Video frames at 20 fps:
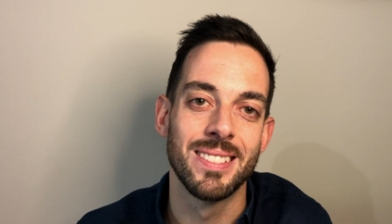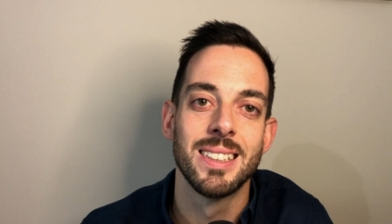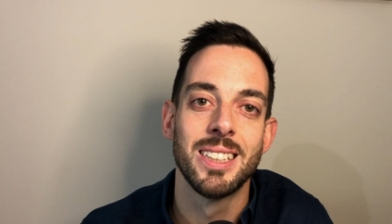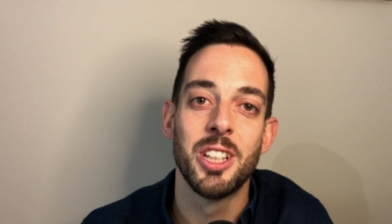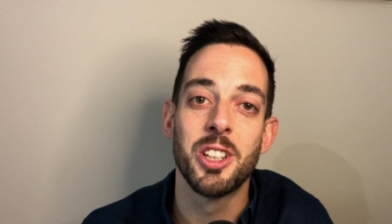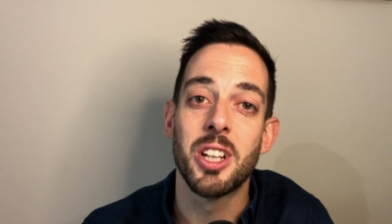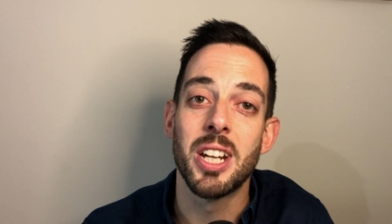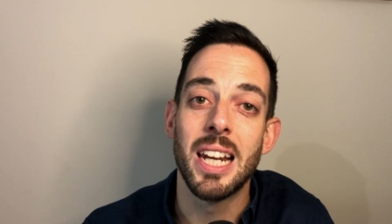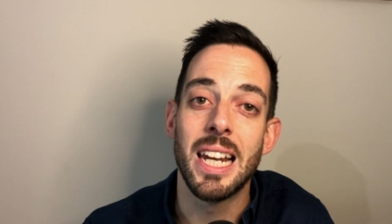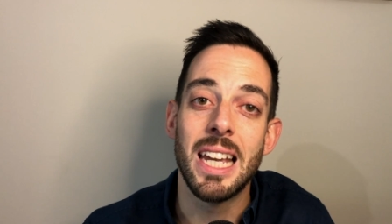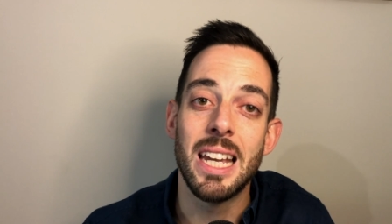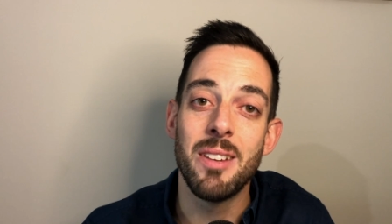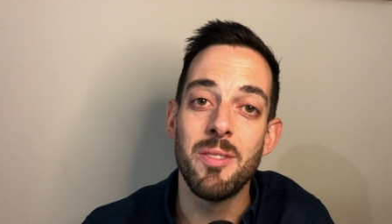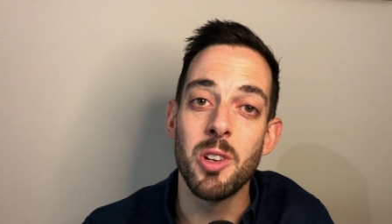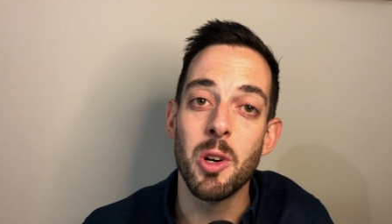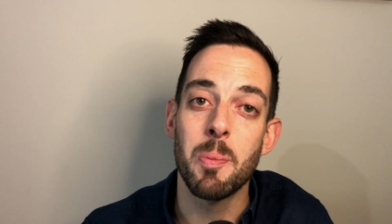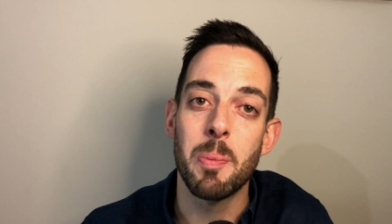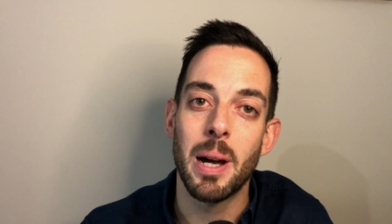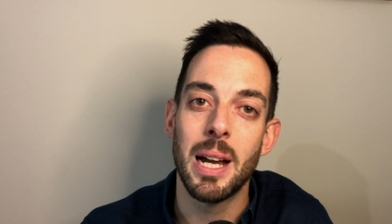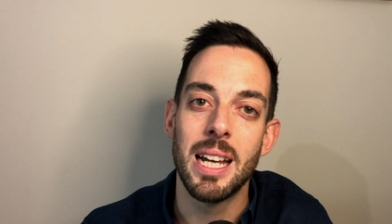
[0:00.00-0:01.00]
You can leave
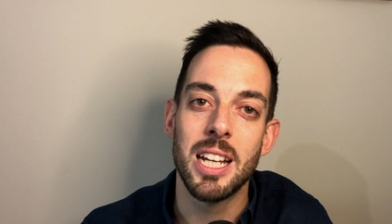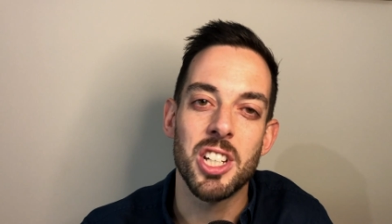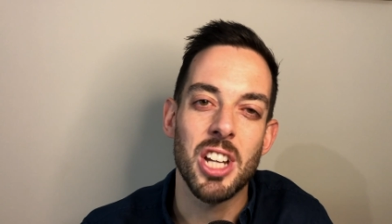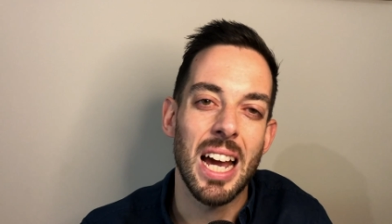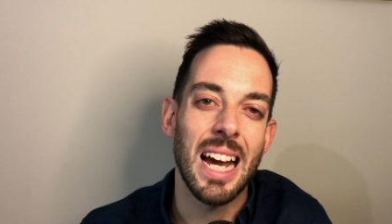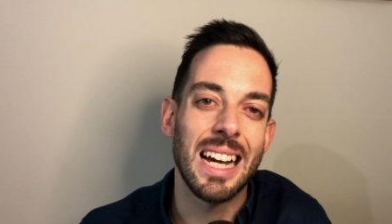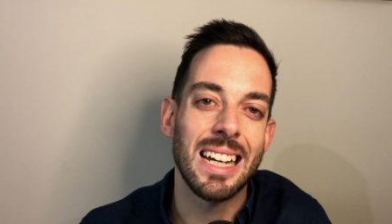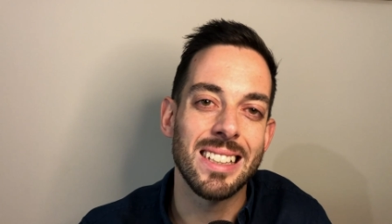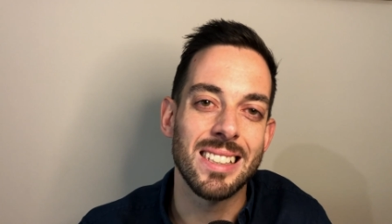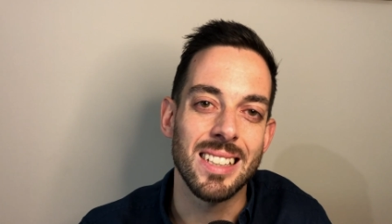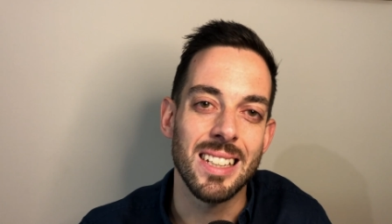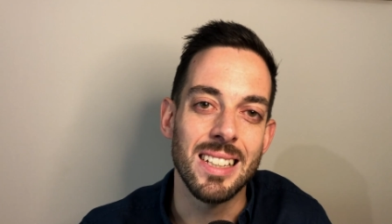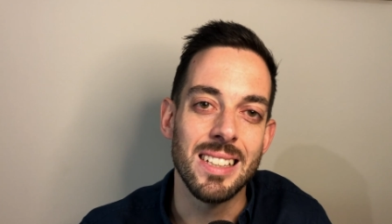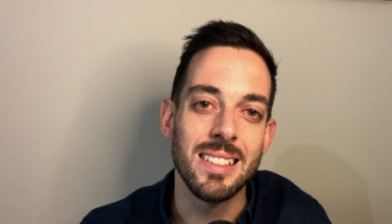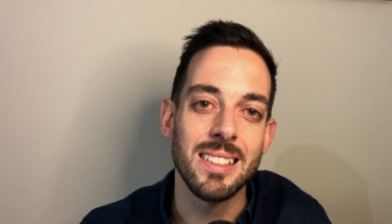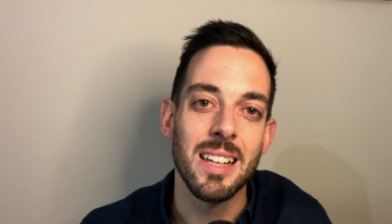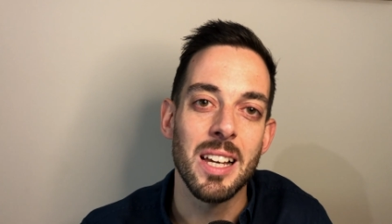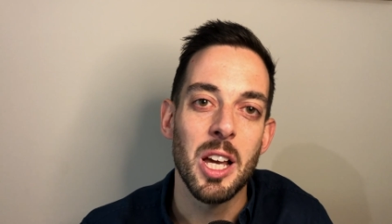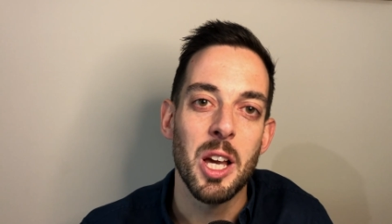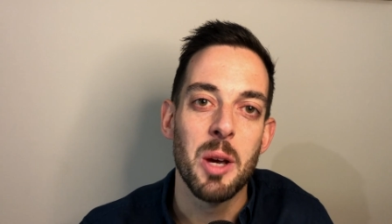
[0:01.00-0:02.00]
your page as
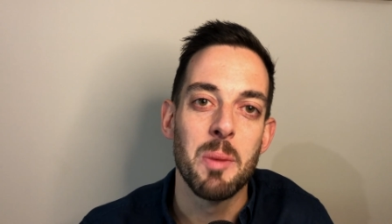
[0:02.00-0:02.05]
is,